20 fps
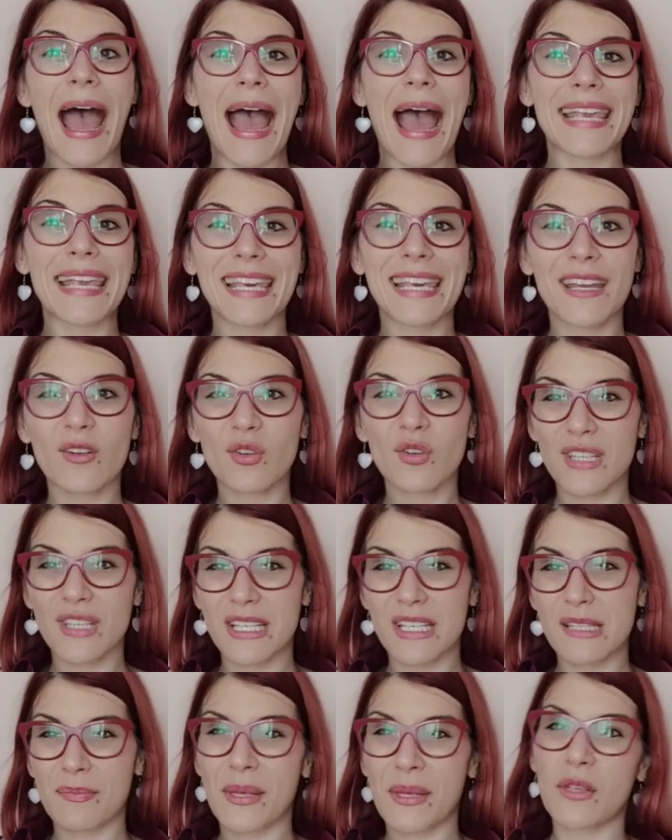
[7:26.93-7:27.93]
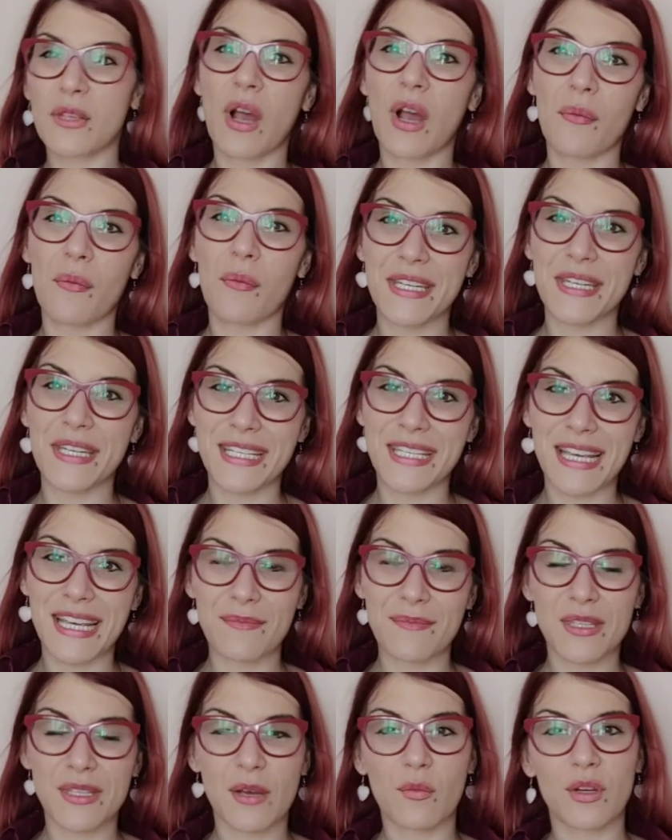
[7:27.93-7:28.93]
I cannot explain you how many
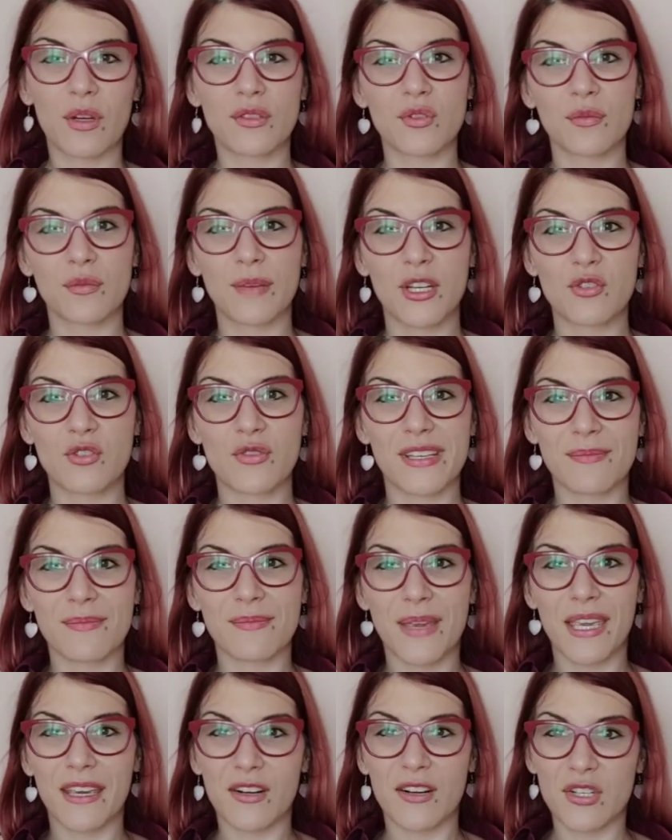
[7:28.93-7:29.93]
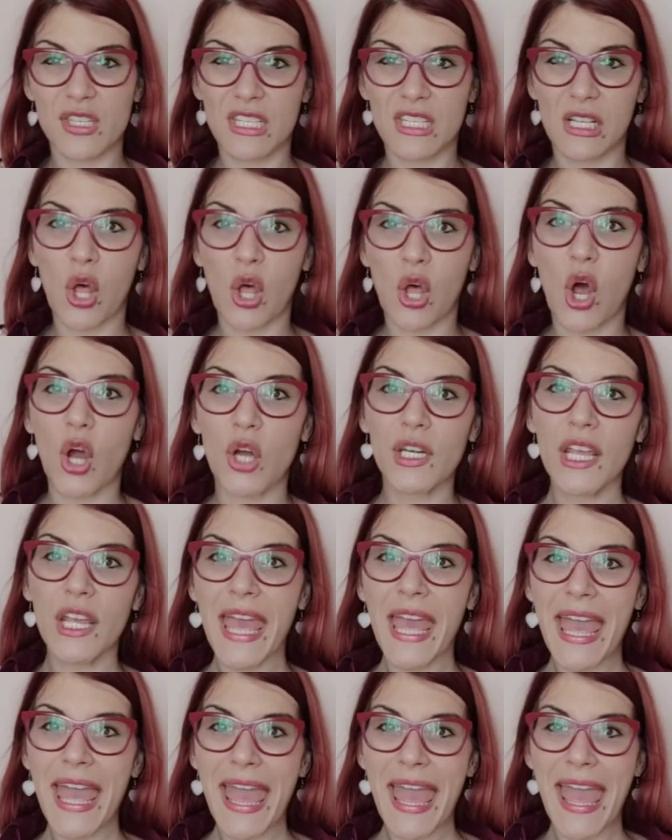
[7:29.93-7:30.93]
times I went to my dressmaker salon,
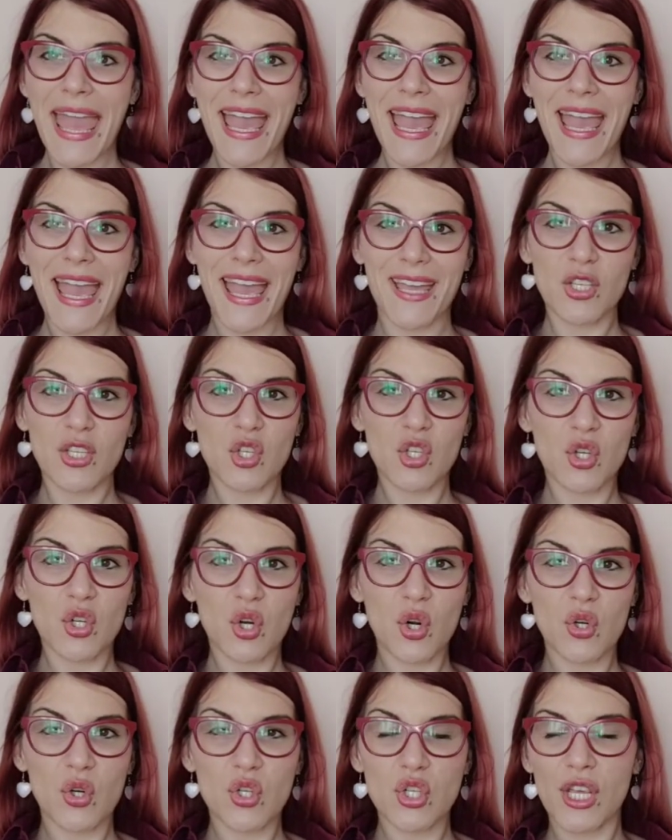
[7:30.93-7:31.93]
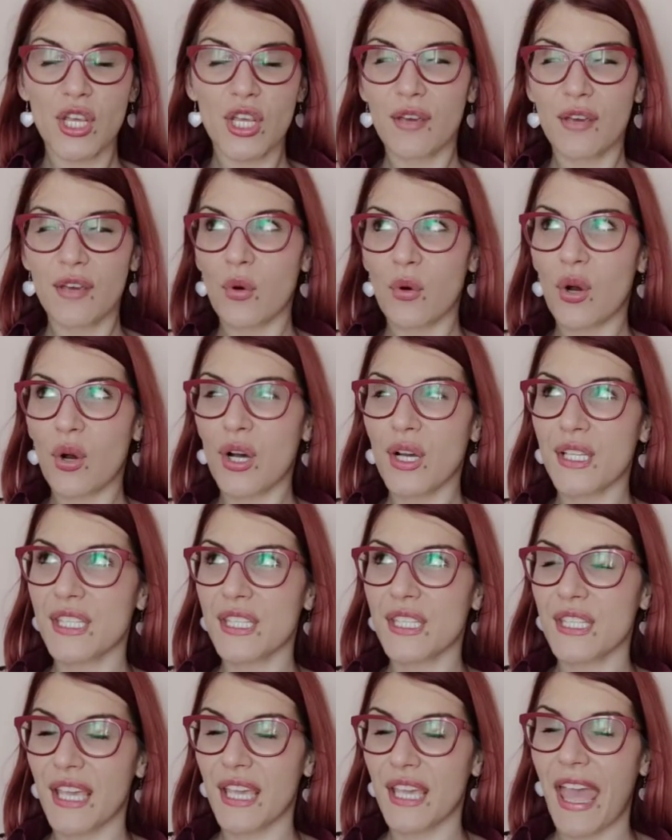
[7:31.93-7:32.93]
and you know, she
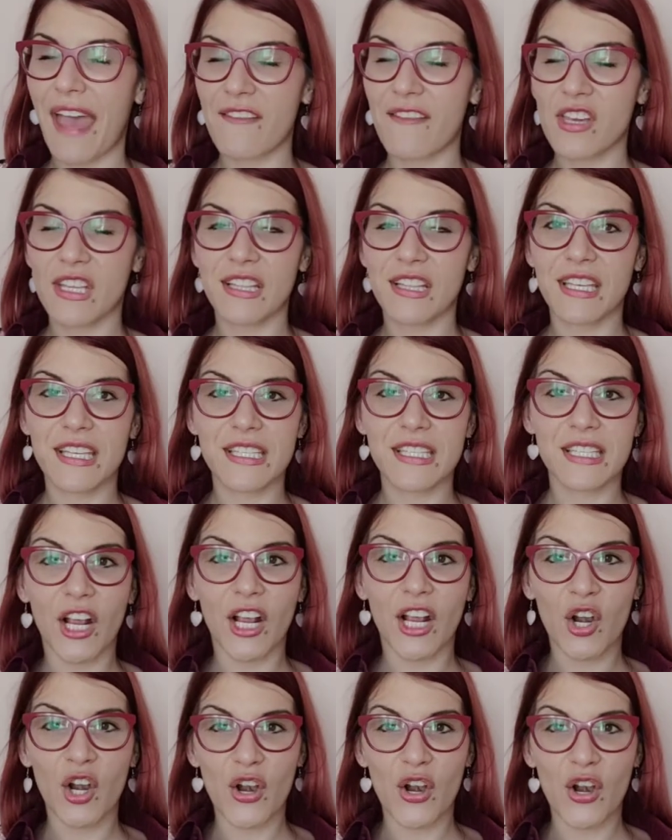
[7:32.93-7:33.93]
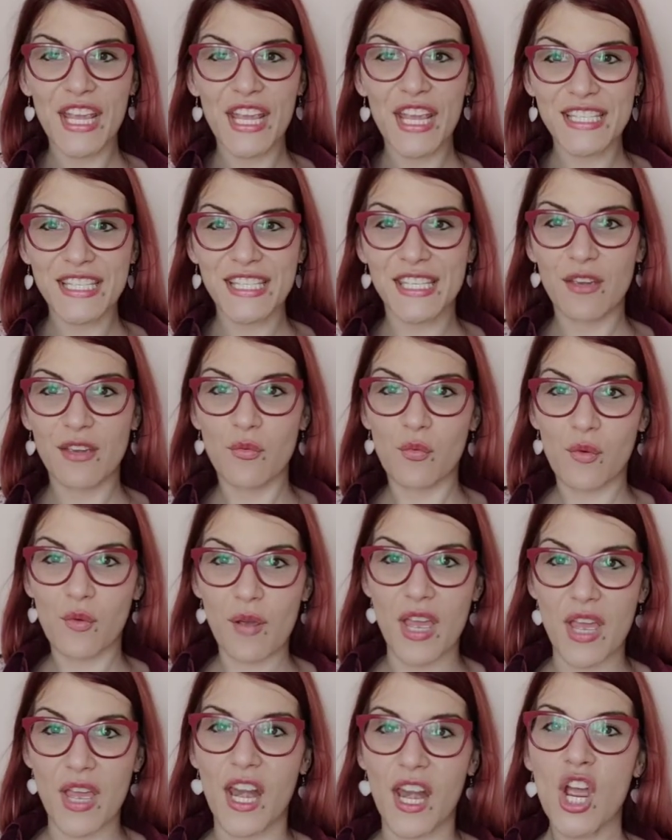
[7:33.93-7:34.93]
was having these crazy
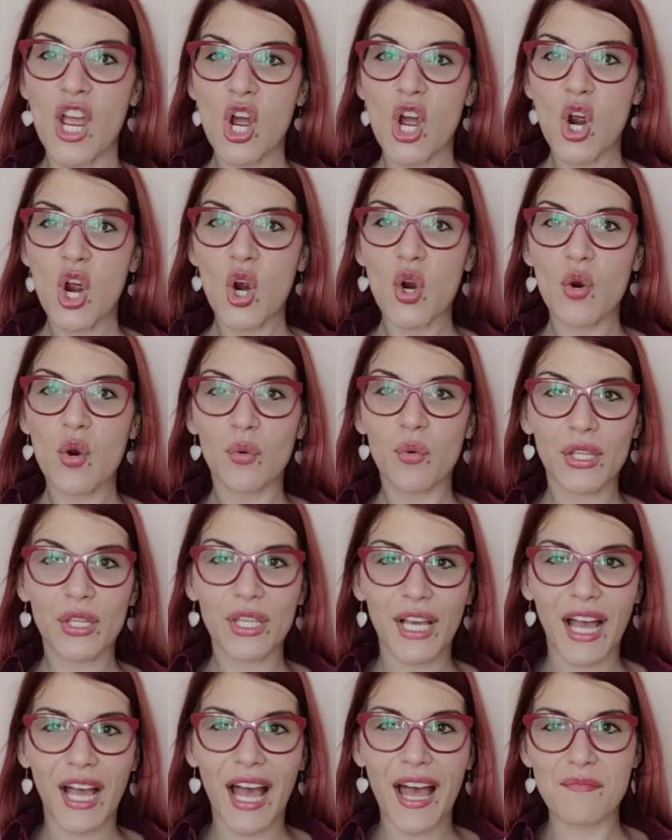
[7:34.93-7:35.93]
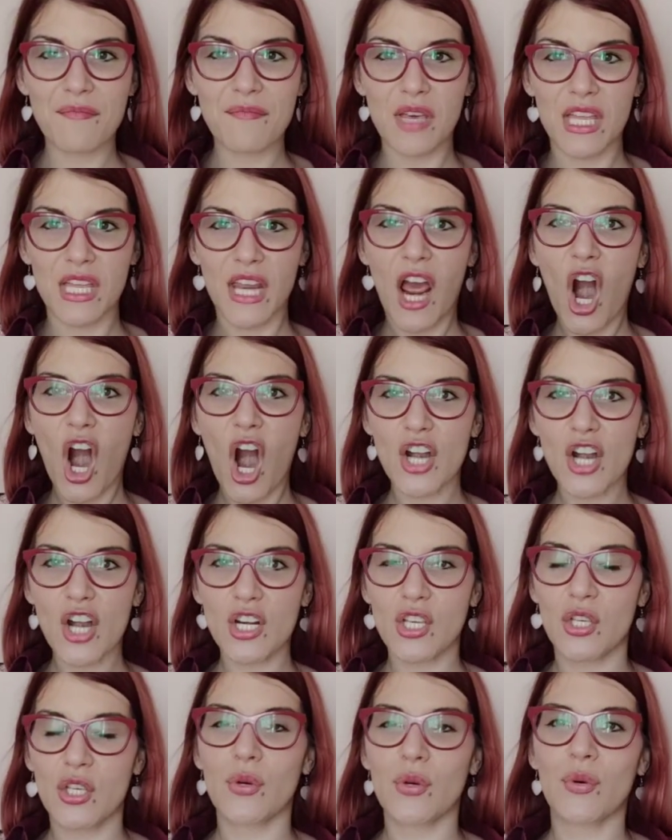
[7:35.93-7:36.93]
women who would come and
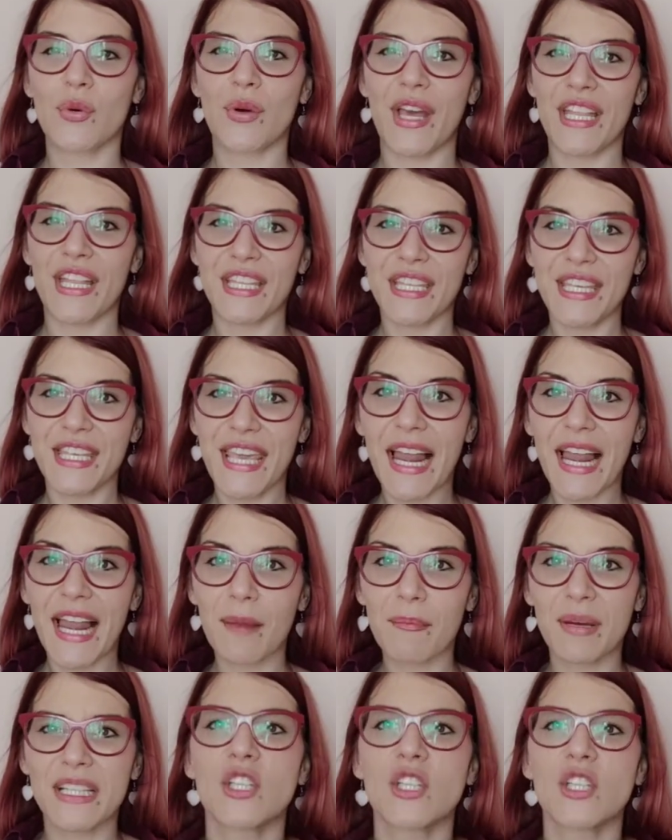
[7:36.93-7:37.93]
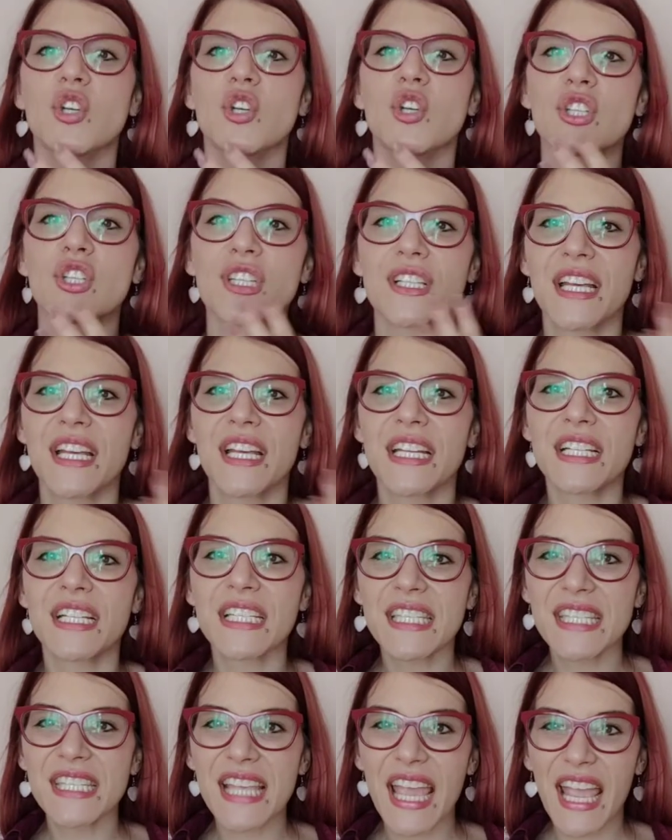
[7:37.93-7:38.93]
argue and yell, but they
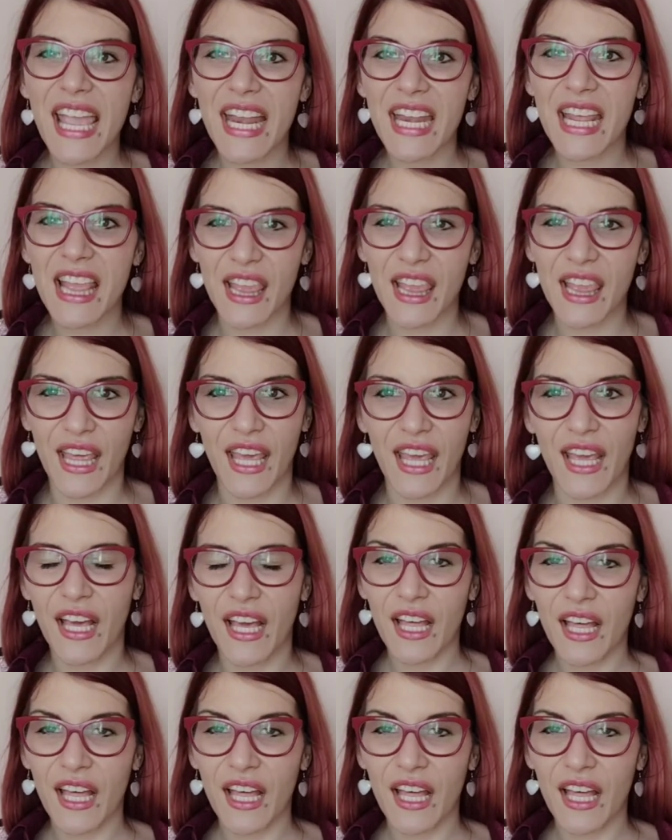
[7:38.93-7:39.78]
didn't say anything